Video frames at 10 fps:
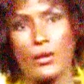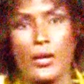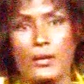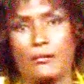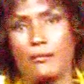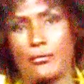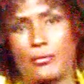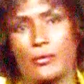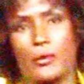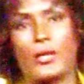then
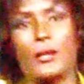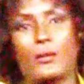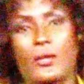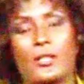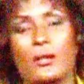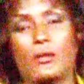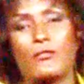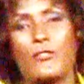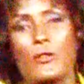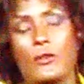what is the law
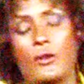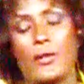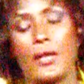for?